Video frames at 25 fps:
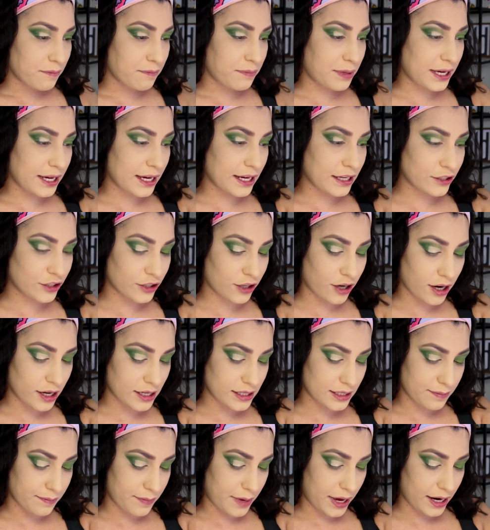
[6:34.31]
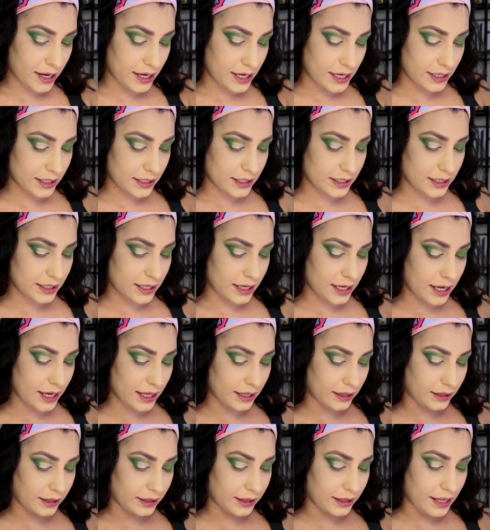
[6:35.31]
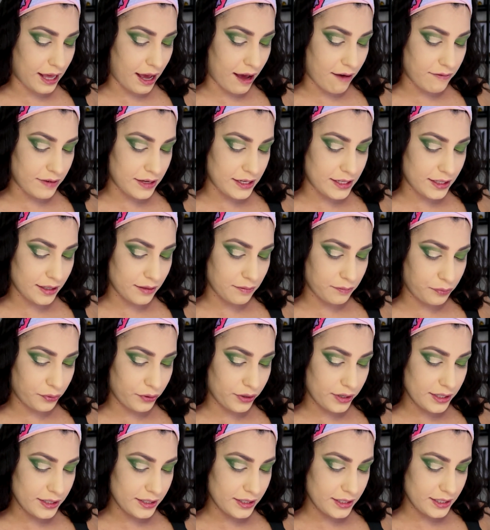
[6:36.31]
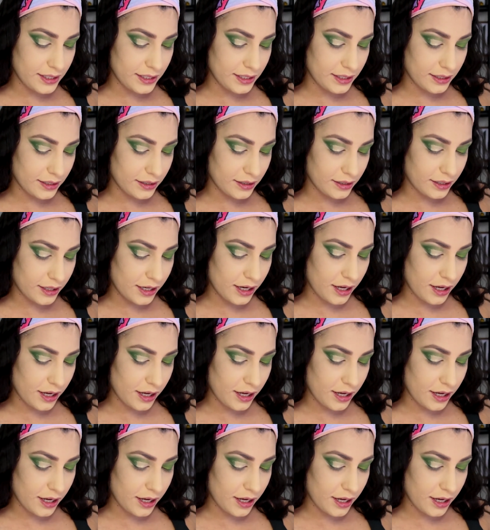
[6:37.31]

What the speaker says: BCosmeticsLaviedunprince